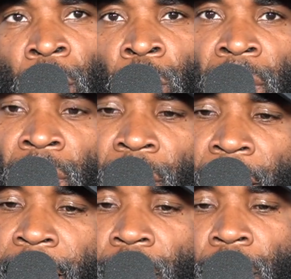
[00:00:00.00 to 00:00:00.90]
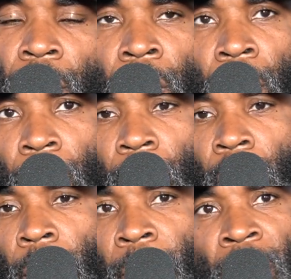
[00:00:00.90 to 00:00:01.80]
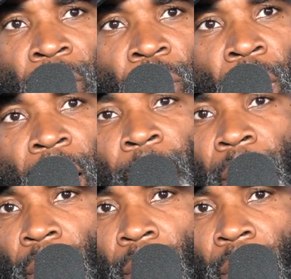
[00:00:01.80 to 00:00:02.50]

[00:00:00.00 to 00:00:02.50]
will we see next? Leave your comment.